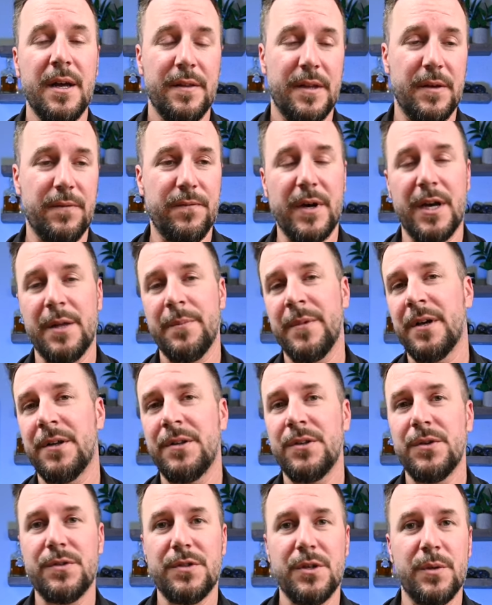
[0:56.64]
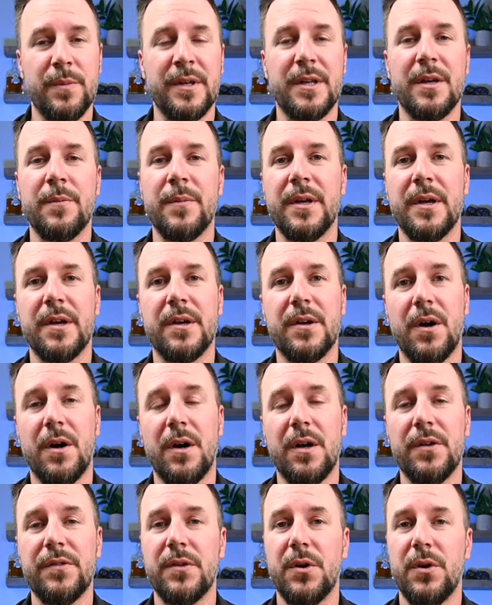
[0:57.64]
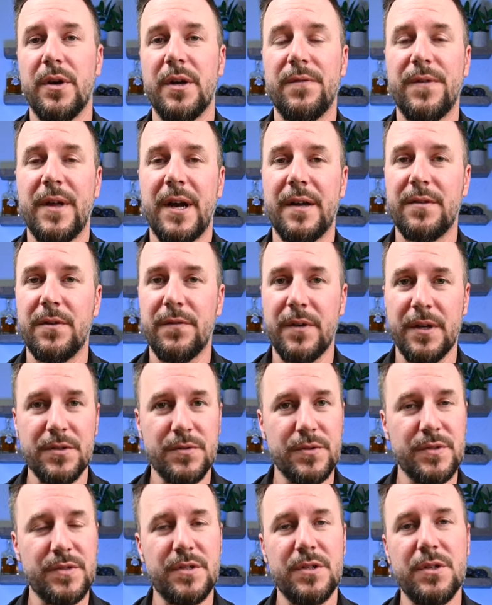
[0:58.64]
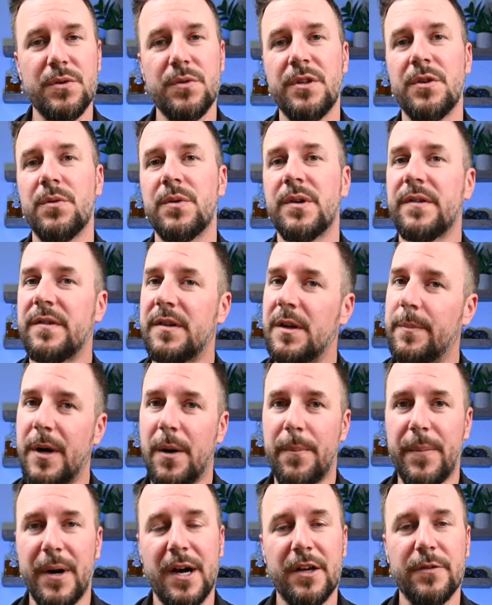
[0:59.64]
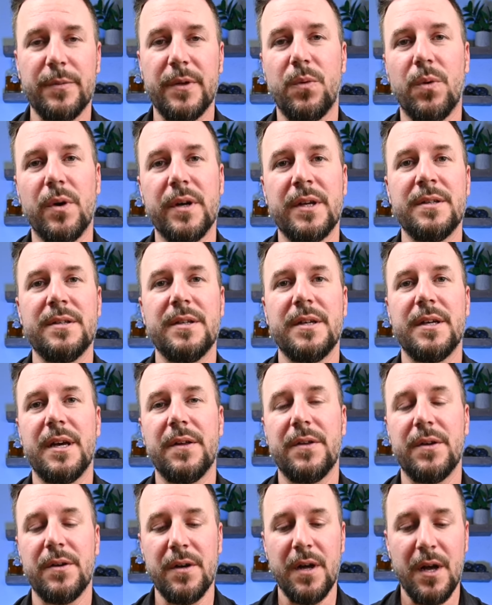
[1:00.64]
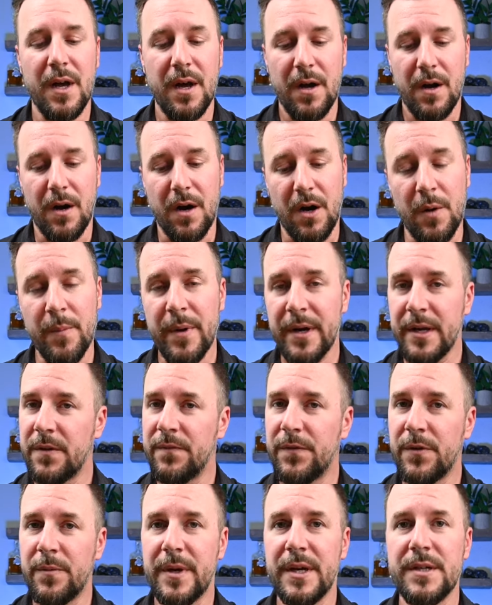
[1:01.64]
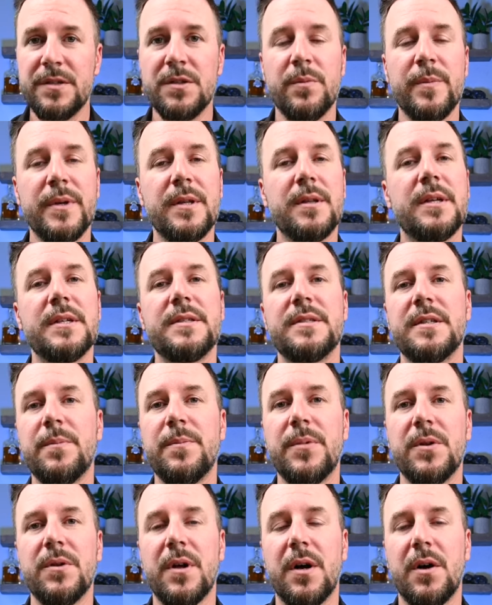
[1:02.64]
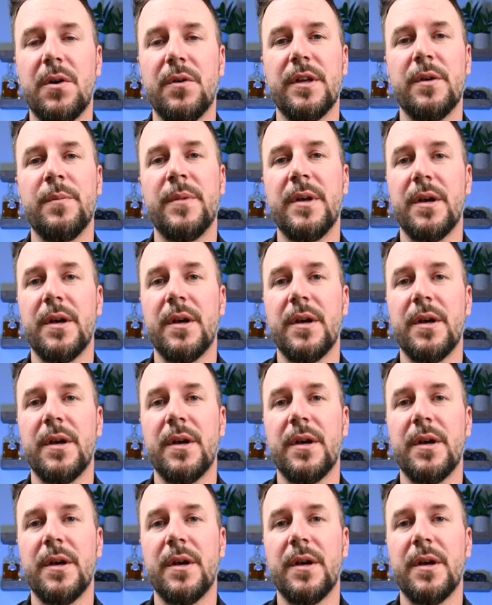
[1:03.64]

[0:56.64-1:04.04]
They find me on YouTube and give me a call. So if that's of interest to you and you want to see about possibly working together, all my information will be listed below. Give